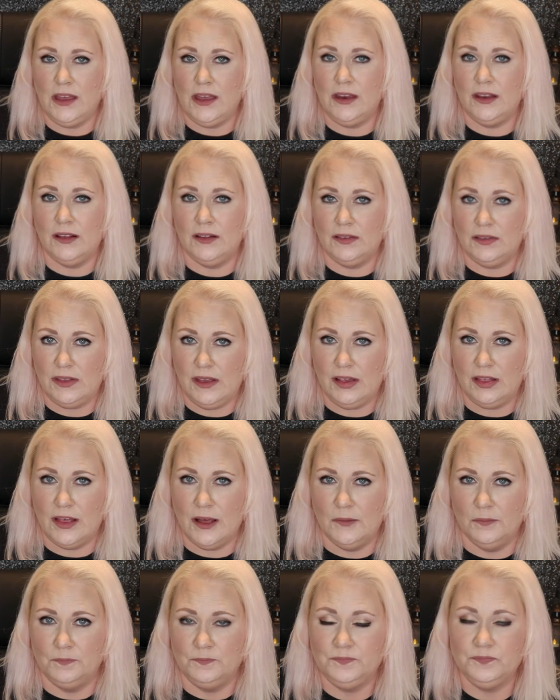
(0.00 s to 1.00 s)
He didn't see
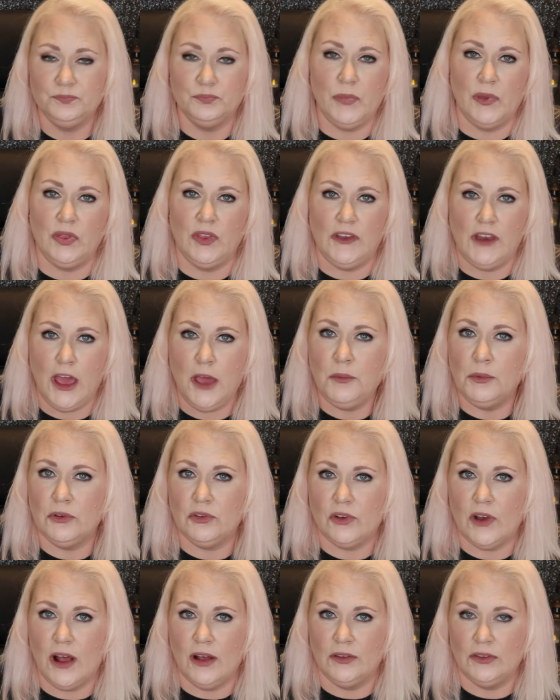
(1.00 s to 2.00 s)
them, but the
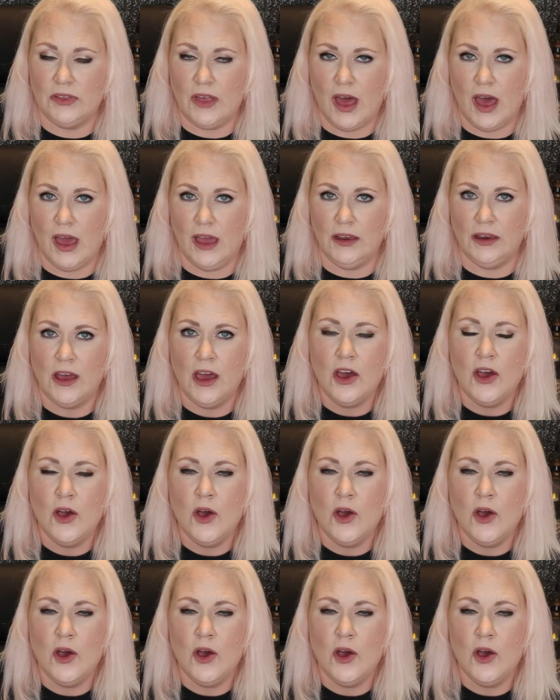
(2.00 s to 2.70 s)
neighbors are outside